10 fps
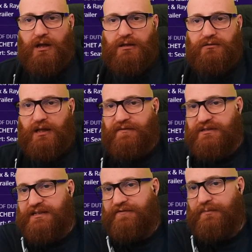Level
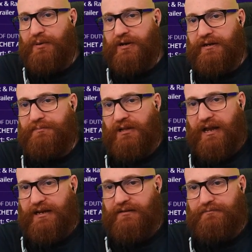7 Burning
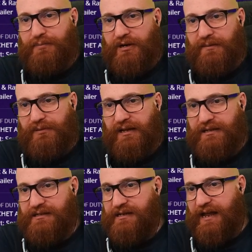Blade. Burning Blade
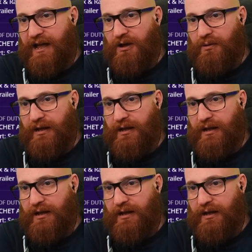is now